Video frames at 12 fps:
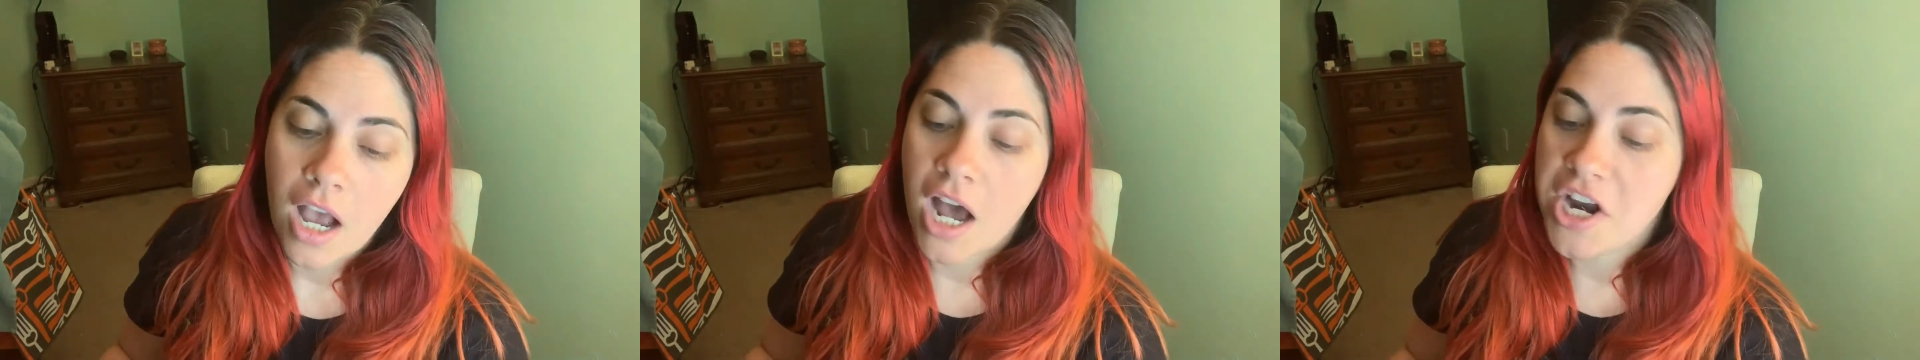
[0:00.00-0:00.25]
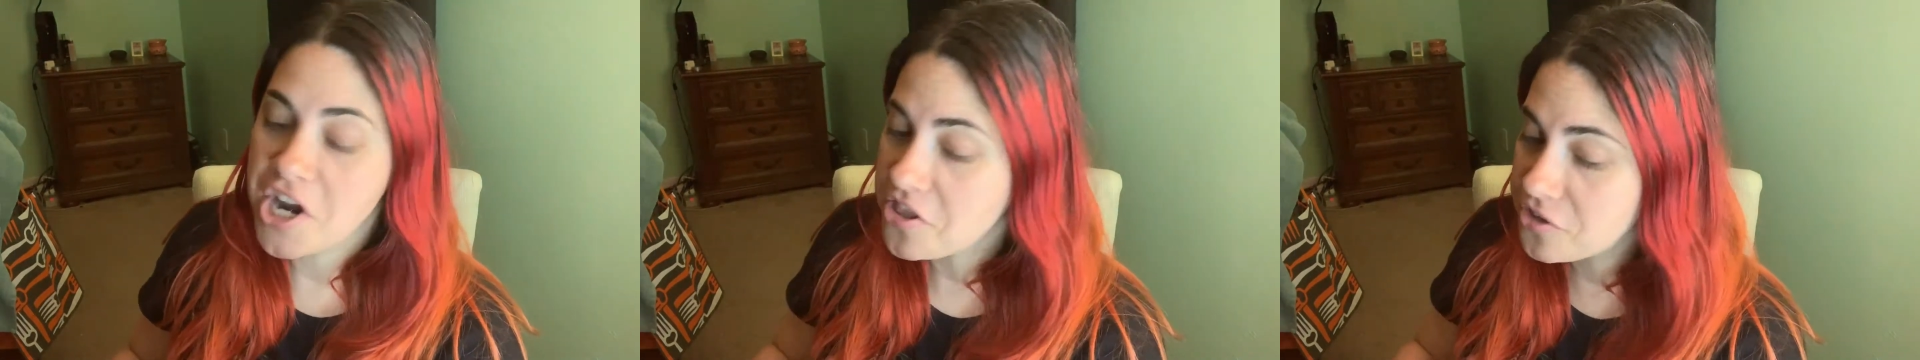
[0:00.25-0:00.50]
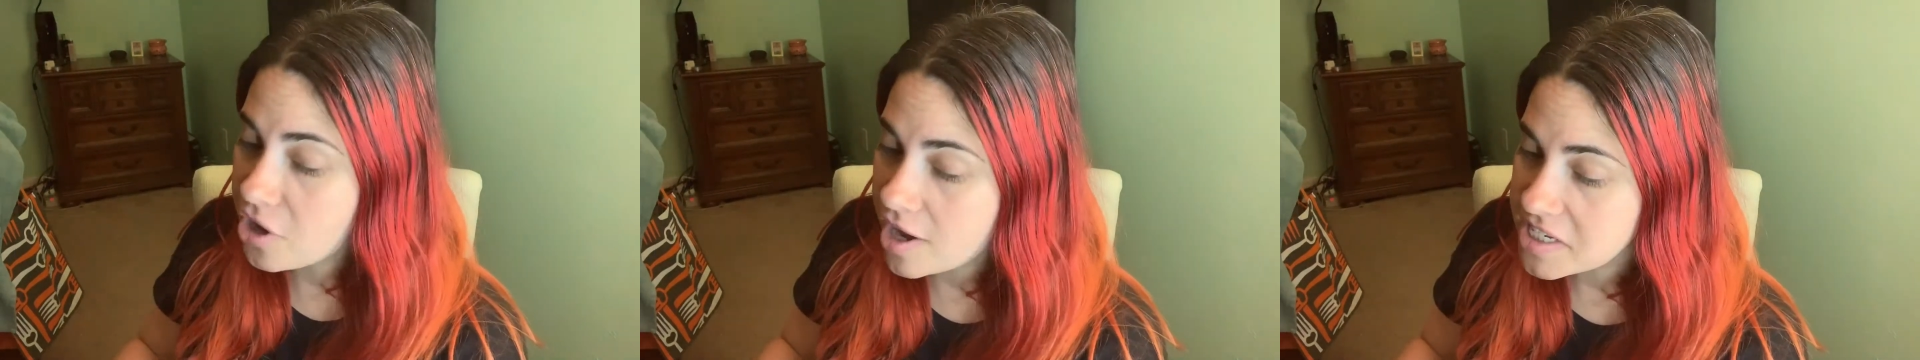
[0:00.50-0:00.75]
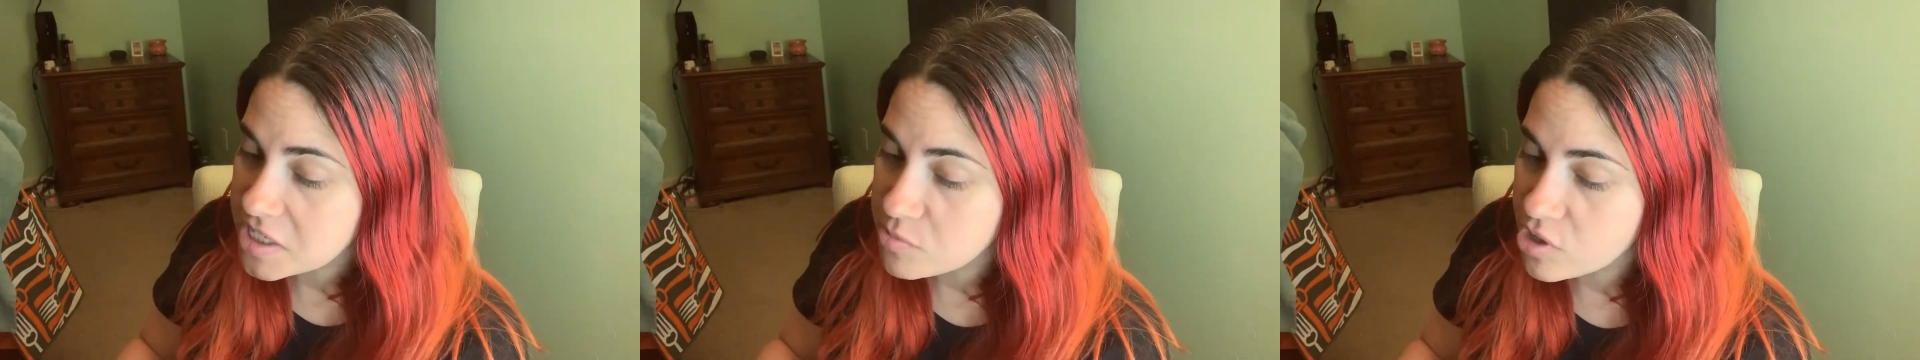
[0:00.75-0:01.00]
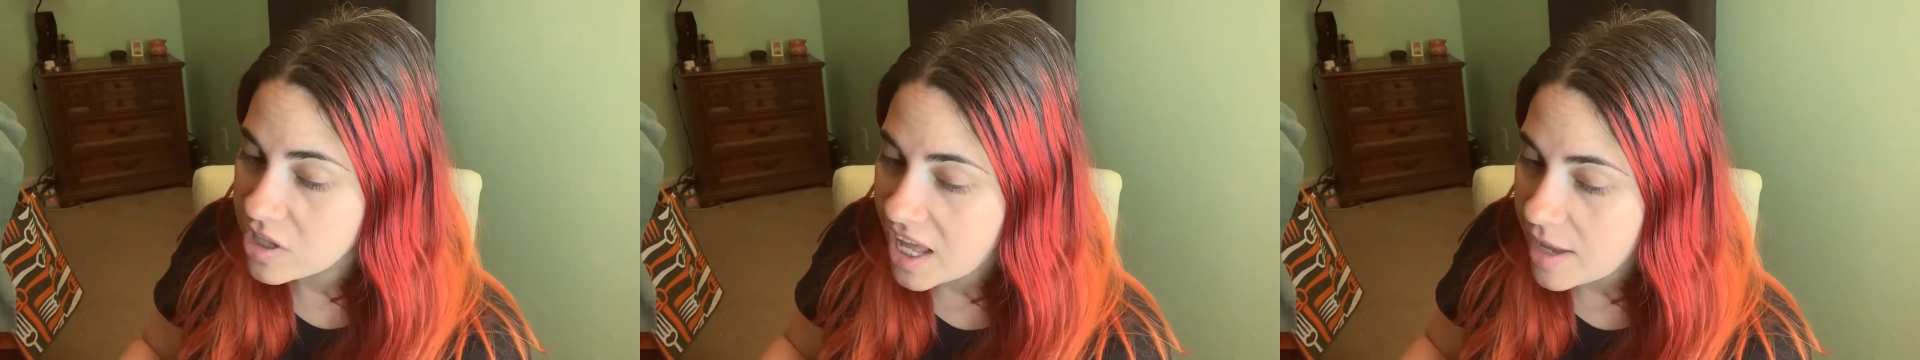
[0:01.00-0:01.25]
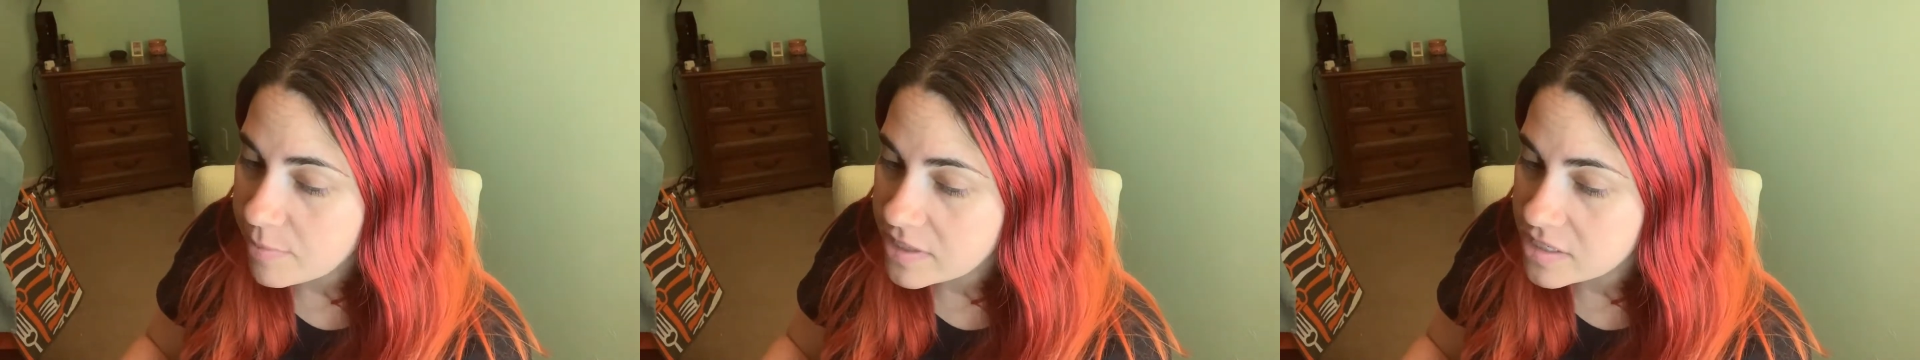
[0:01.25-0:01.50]
another awesome
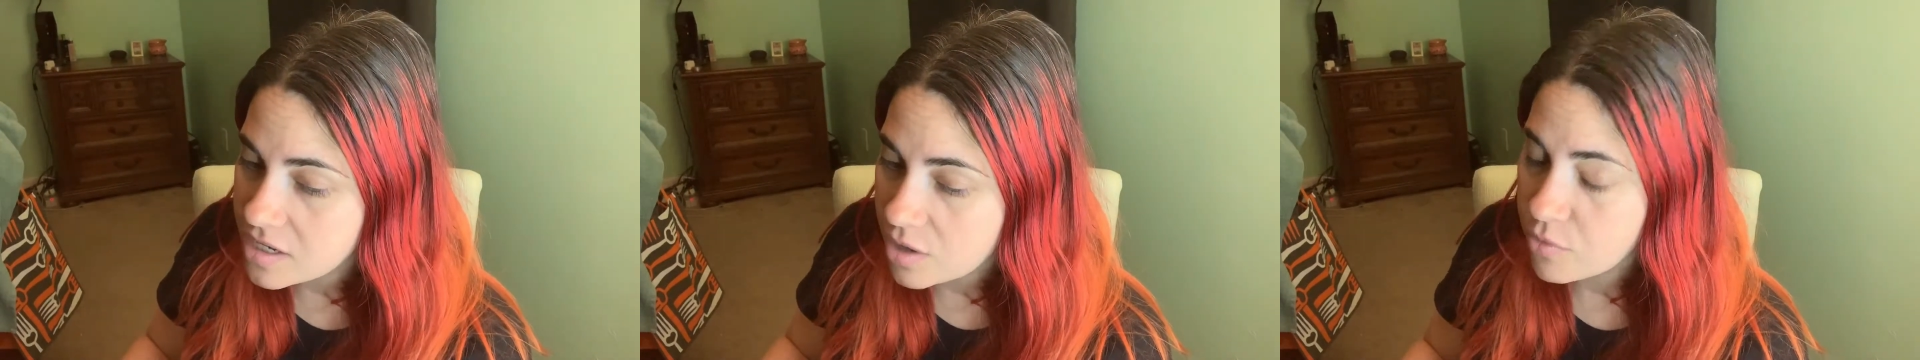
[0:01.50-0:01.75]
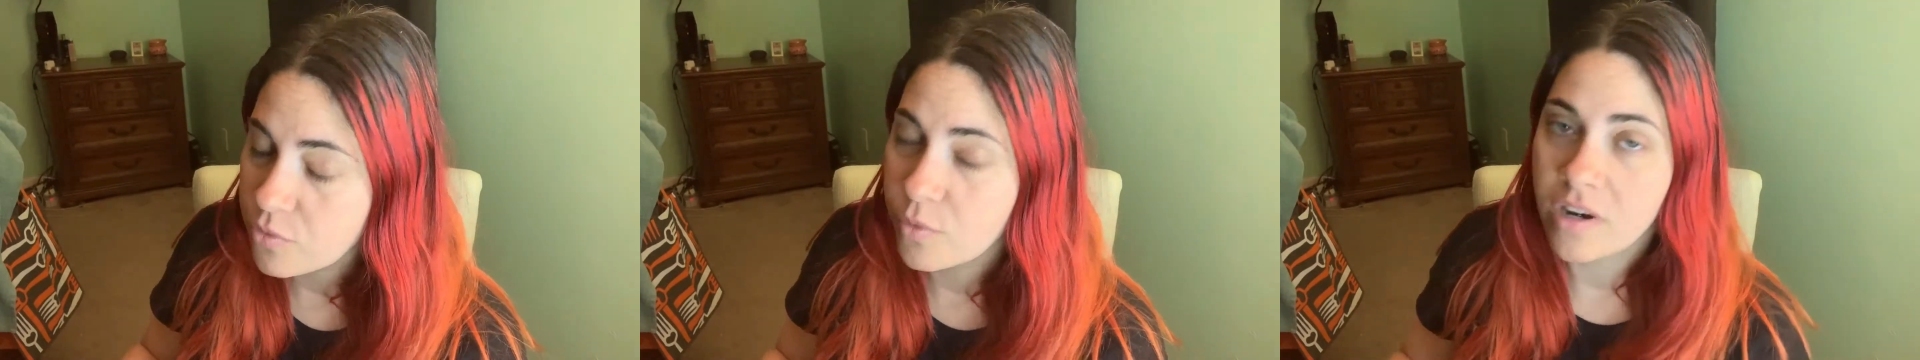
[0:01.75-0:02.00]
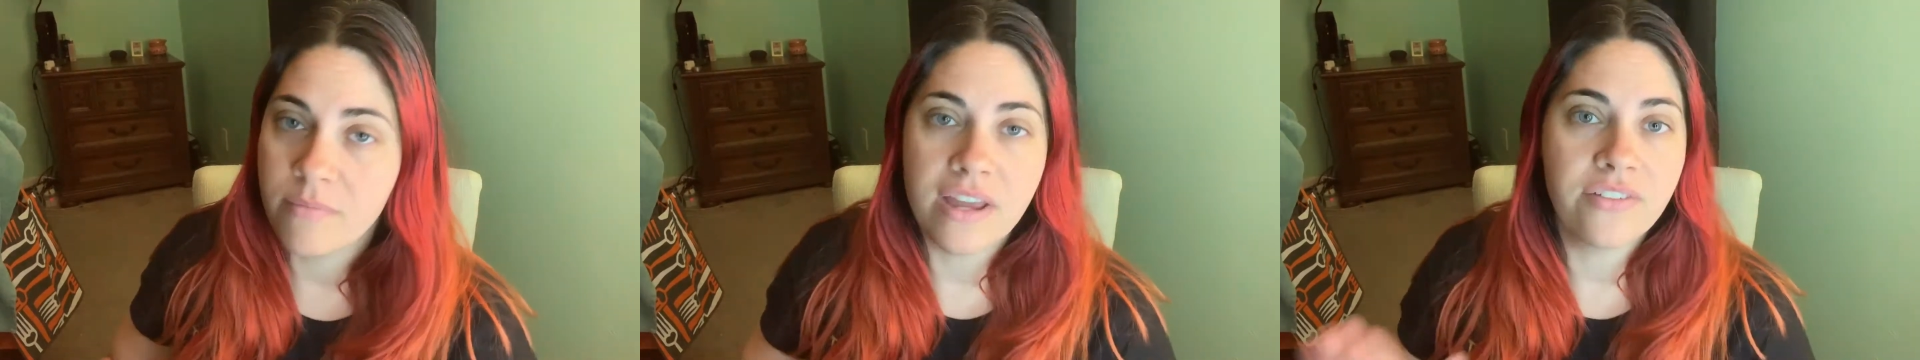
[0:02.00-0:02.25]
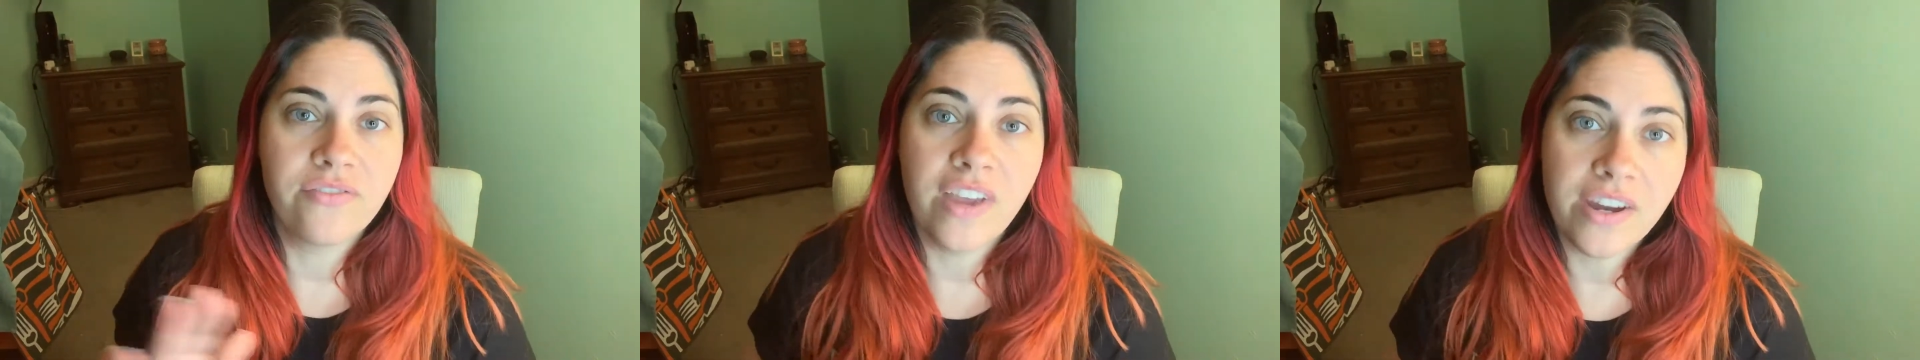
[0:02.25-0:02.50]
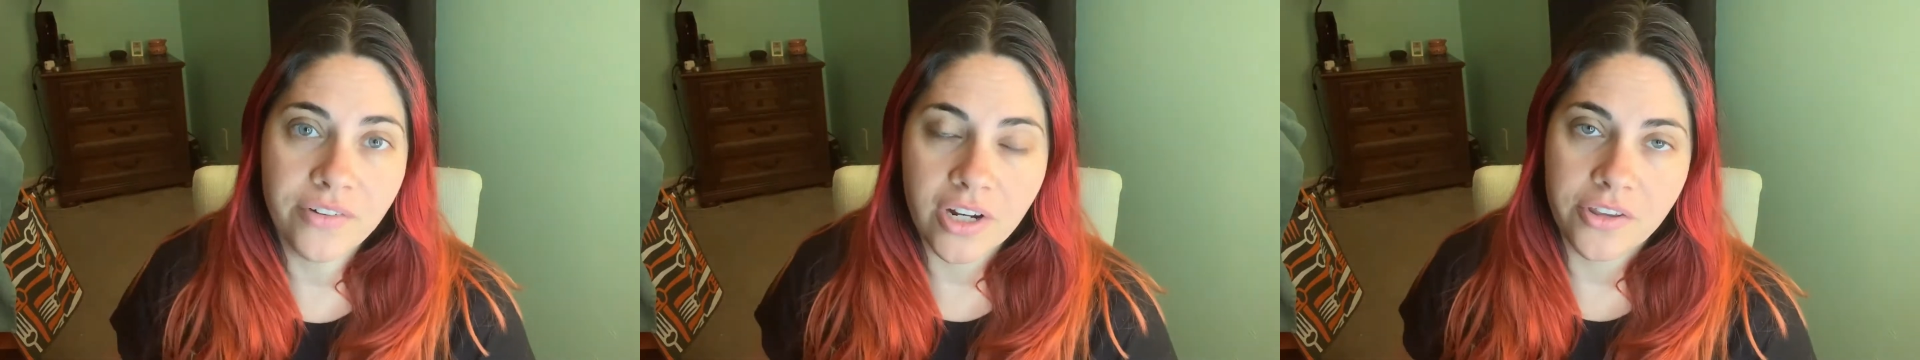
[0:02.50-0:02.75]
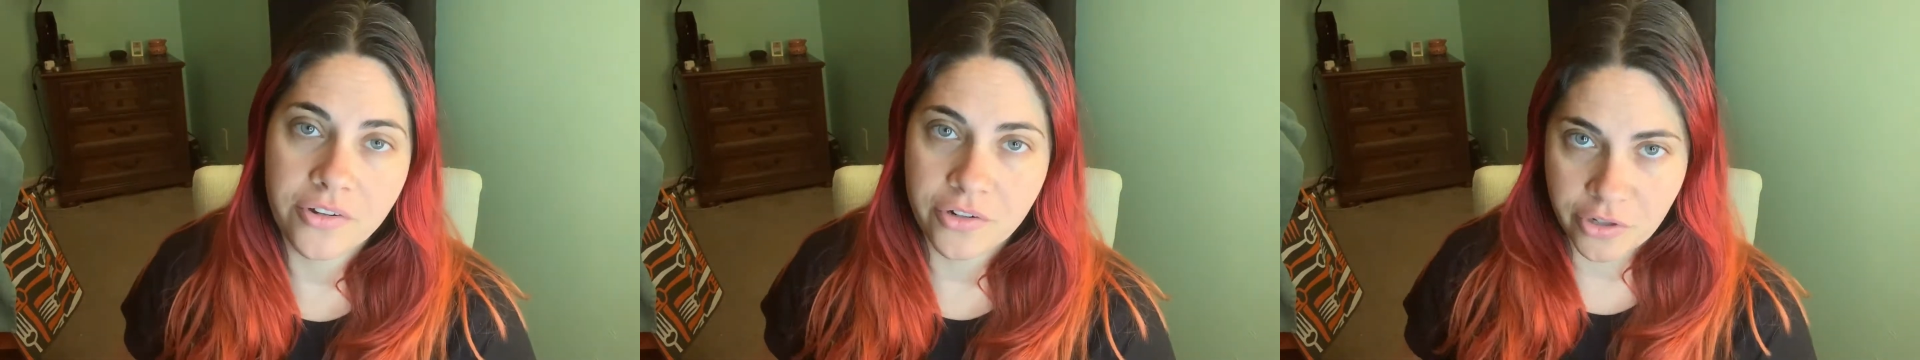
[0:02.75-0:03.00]
collab he's done with one of my favorite
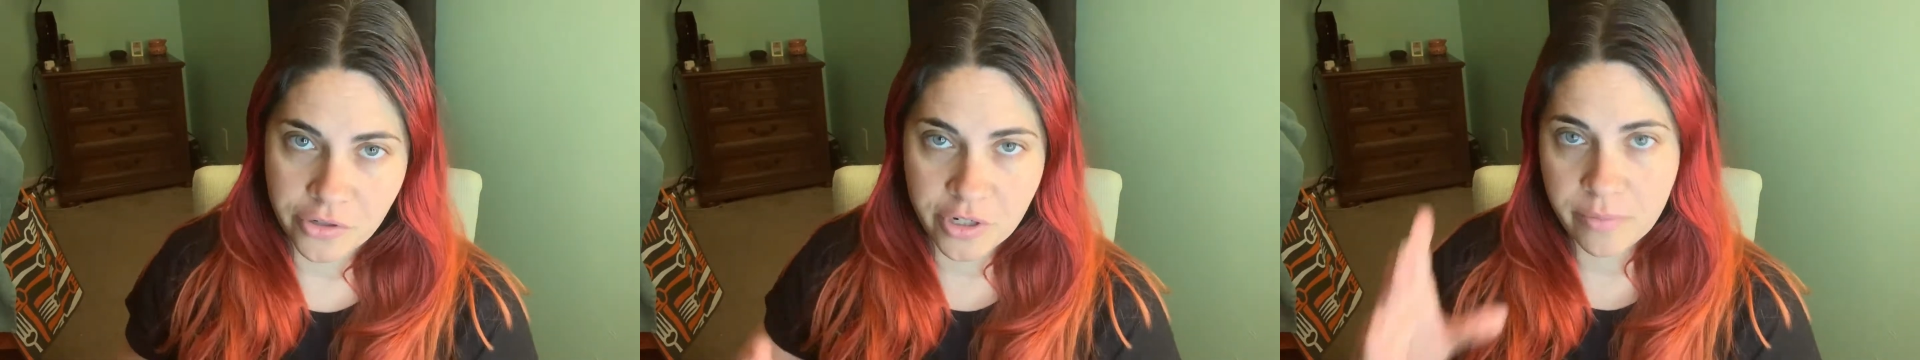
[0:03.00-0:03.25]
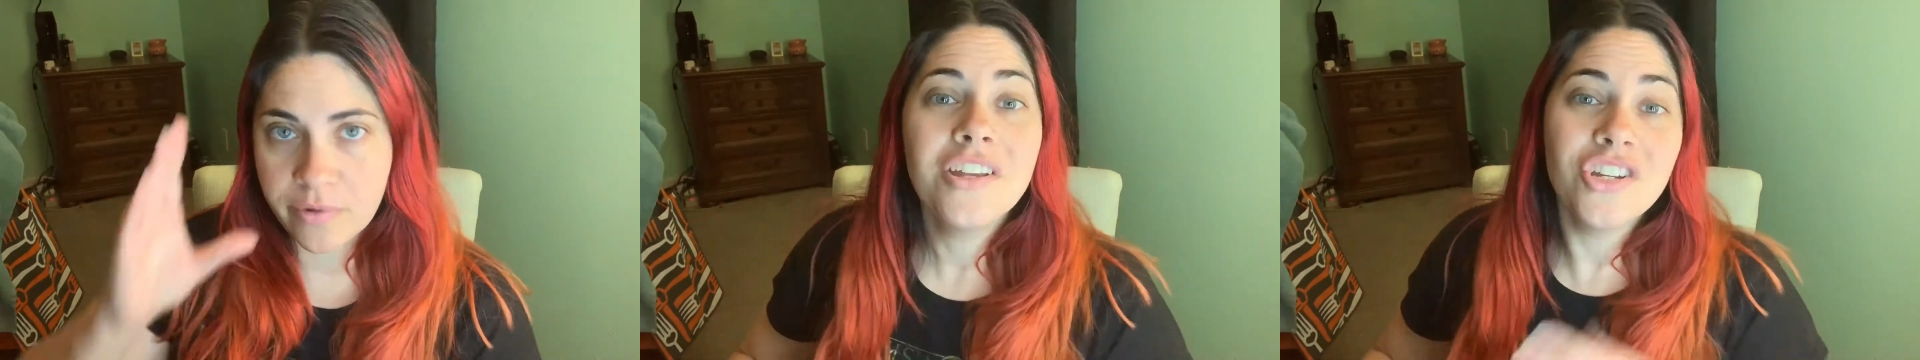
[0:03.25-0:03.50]
other YouTubers,